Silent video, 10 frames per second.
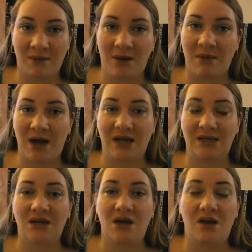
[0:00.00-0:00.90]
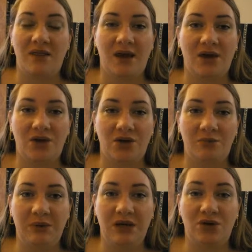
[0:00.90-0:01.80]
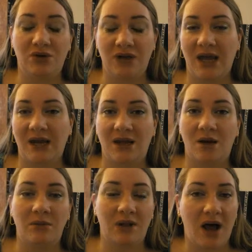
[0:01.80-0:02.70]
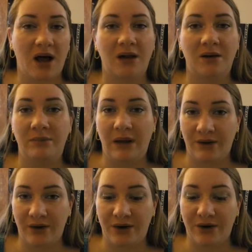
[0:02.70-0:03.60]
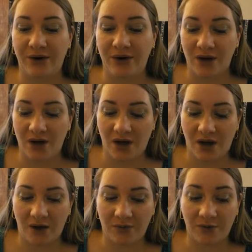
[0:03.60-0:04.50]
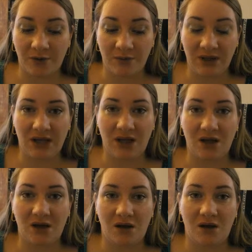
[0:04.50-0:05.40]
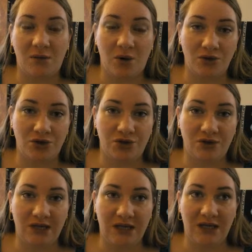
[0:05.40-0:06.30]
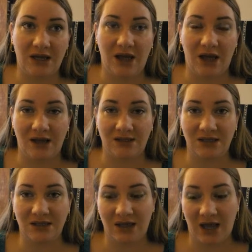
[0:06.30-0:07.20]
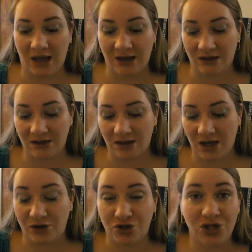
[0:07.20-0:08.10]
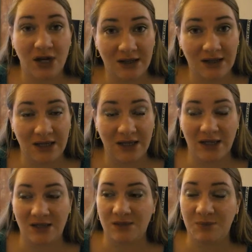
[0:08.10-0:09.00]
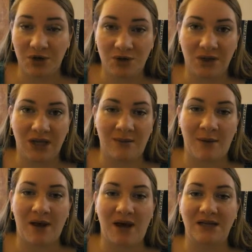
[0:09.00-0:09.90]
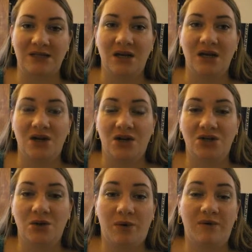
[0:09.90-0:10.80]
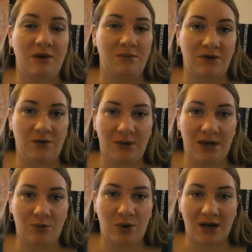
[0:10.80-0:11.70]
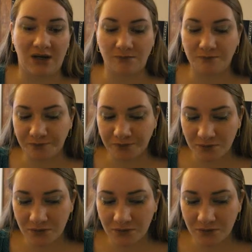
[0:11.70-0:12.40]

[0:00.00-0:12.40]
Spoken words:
on in my mind that could be creating a block, a barrier for me emotionally and energetically and spiritually in my mind to prevent me from getting pregnant.